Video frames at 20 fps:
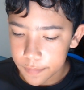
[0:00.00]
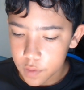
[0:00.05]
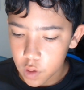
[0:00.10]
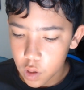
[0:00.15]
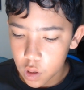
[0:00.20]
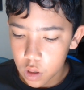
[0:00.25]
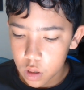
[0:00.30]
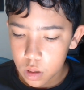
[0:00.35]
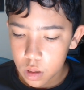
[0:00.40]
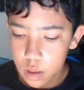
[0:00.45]

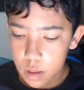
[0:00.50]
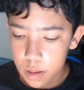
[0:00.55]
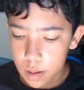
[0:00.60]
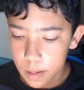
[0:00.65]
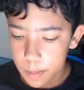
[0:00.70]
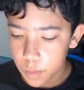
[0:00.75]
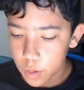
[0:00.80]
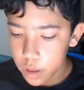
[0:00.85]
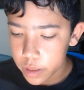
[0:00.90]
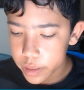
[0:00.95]
got
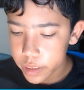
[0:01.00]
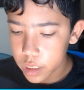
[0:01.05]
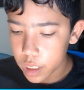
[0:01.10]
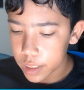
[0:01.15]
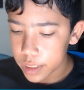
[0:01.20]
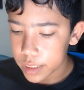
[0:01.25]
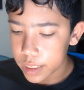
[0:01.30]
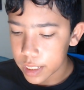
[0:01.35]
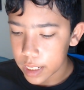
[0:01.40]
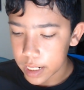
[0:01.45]
West
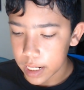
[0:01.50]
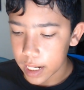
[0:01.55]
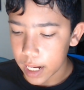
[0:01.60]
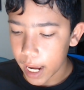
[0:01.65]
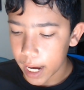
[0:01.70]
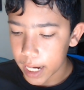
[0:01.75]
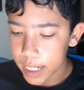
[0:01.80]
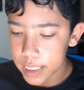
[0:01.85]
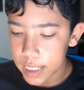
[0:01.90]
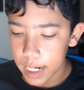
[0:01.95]
Coast sitting in
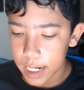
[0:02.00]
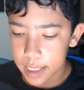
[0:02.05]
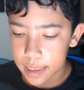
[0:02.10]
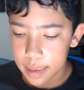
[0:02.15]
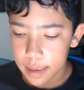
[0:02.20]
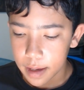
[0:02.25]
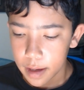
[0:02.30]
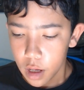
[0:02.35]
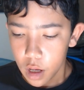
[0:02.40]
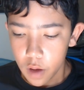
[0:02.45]

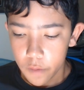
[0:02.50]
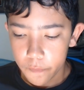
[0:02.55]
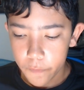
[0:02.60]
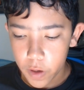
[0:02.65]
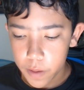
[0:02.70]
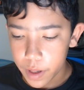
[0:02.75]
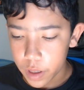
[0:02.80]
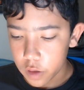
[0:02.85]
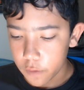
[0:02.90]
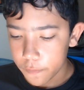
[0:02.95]
18th,
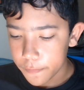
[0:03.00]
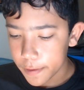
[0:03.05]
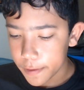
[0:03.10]
Fremantle